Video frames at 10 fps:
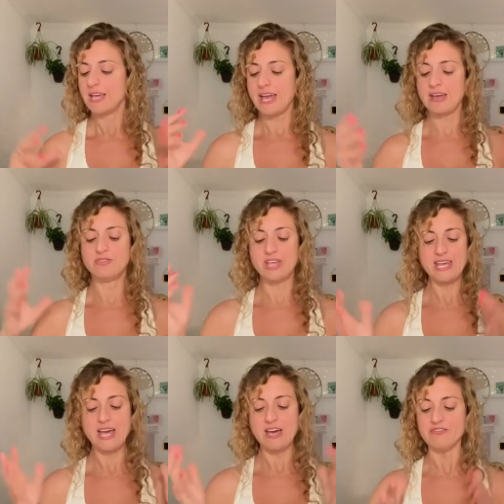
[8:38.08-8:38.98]
and
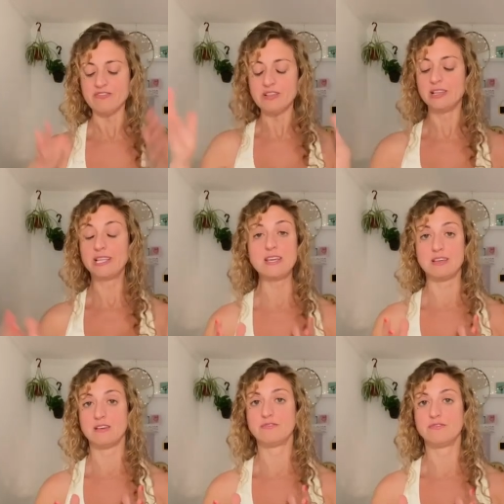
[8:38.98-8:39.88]
they have to
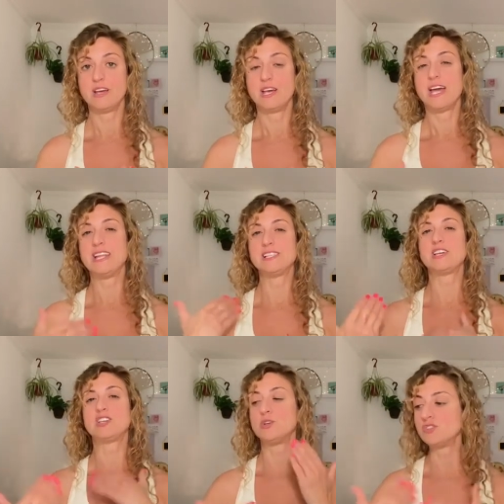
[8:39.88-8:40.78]
leave. And it's
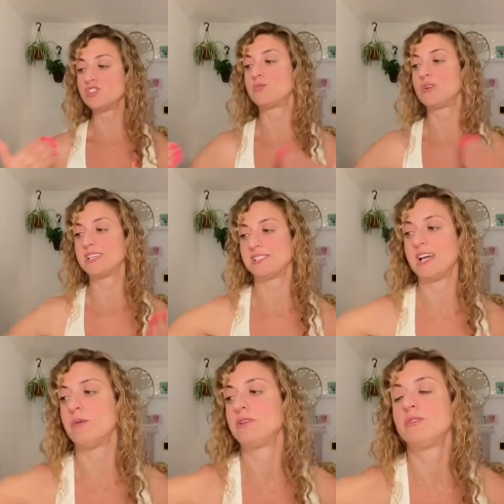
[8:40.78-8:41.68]
like, you're stressed
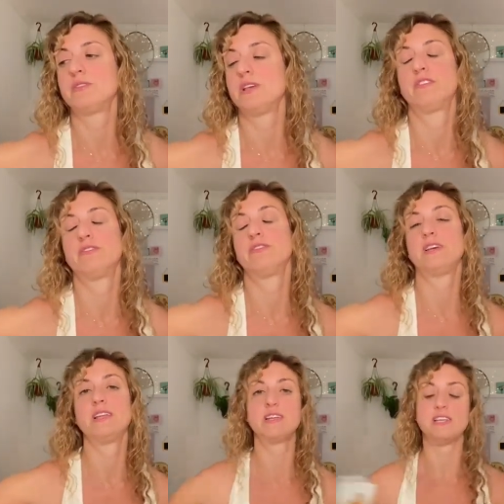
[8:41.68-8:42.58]
out. You think,
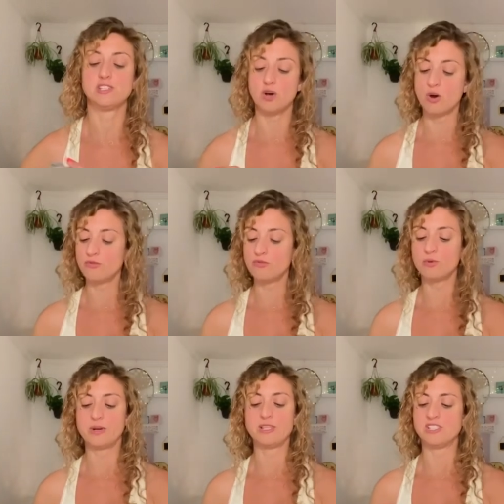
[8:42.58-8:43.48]
forget it. It's over
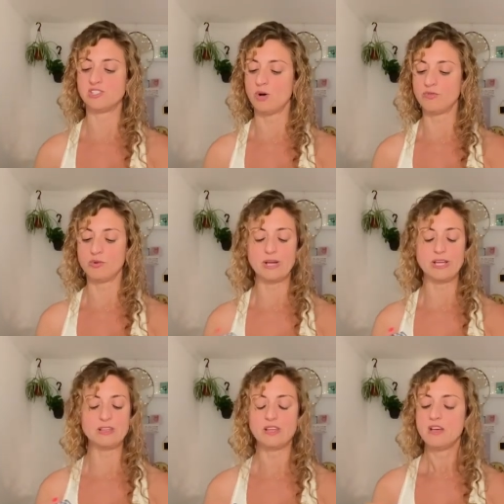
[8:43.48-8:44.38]
with. It's over
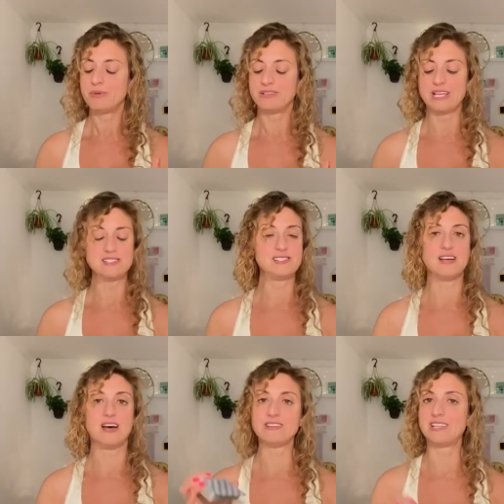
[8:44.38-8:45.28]
with. But that's
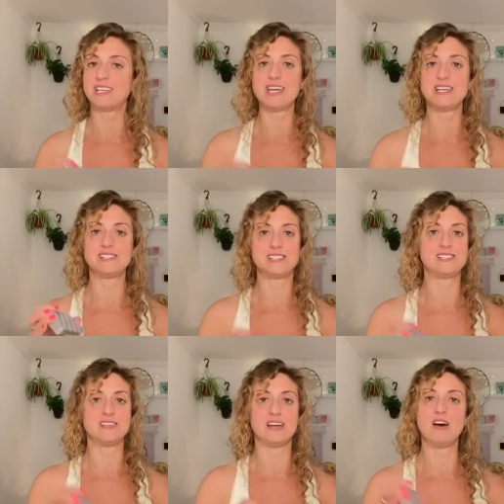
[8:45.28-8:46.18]
not the case.
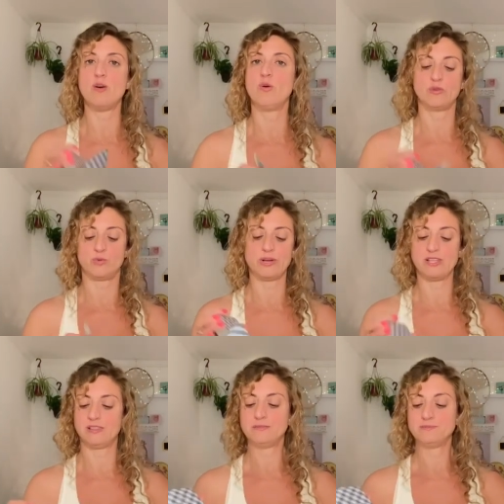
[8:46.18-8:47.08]
It's not over
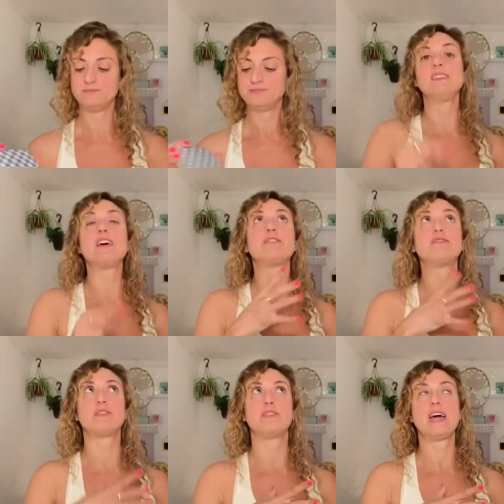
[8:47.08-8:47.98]
with. Luck
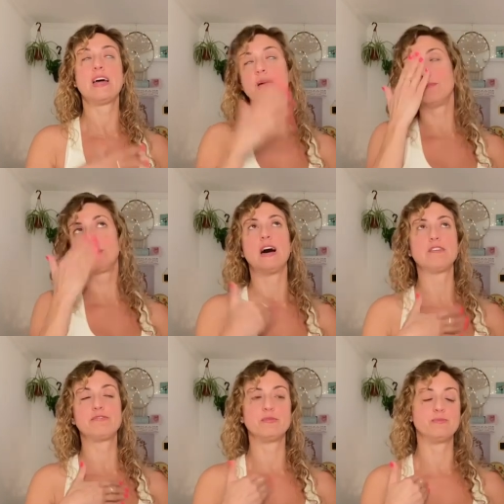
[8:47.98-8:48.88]
for them,
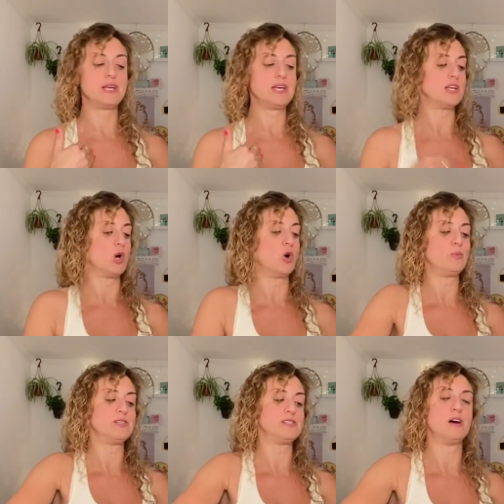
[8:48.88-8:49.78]
God forbid,
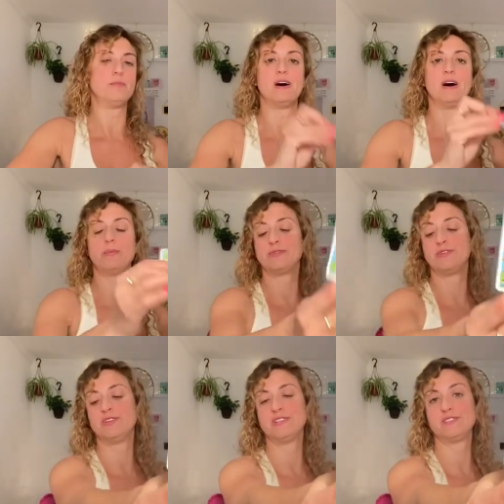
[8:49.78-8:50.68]
opens up
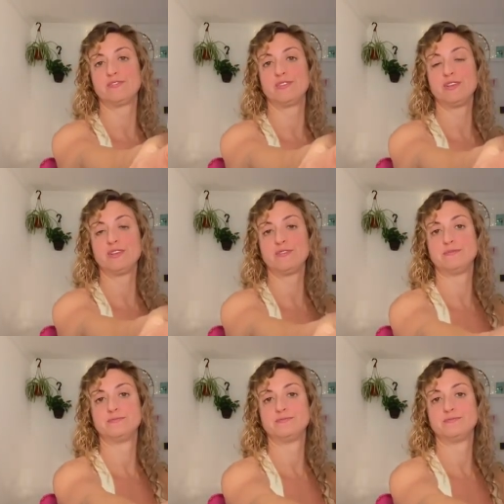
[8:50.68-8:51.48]
opportunities for you.